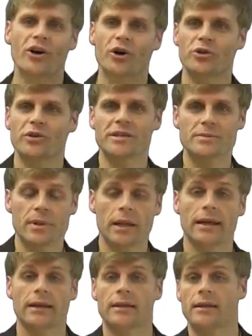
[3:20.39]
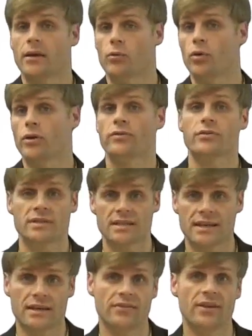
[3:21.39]
under this plan than they would have
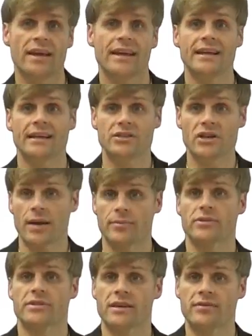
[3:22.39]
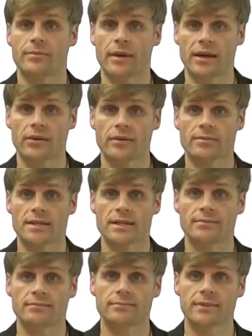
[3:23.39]
received in Chapter seven bankruptcy.